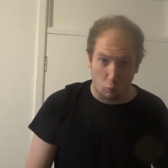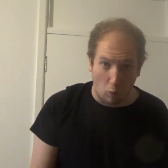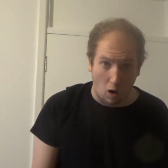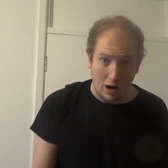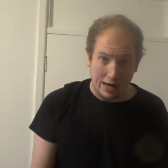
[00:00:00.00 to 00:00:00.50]

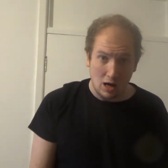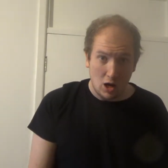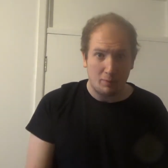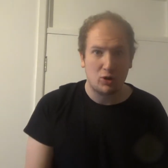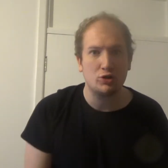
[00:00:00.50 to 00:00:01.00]
Why?
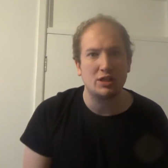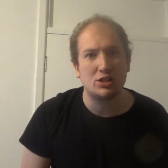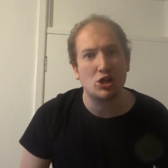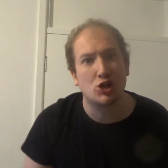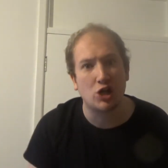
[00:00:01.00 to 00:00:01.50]
Because
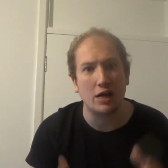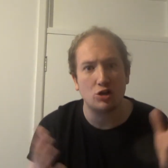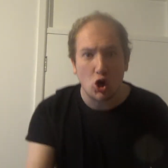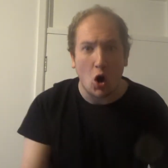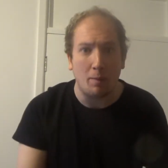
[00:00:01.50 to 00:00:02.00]
it's a
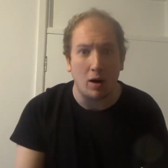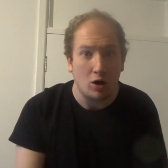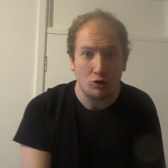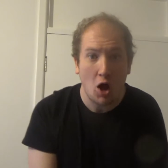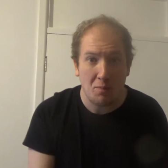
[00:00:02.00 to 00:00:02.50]
shit job.
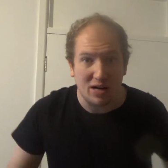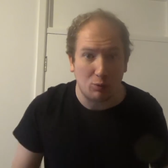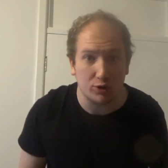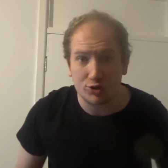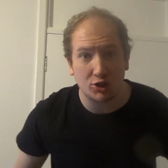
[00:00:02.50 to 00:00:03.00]
Nobody
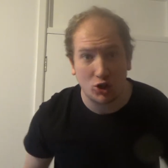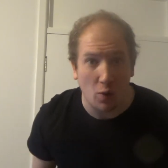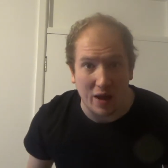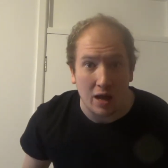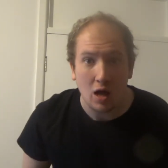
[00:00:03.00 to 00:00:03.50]
wants to do
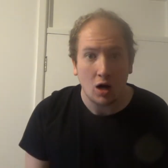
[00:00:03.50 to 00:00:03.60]
it.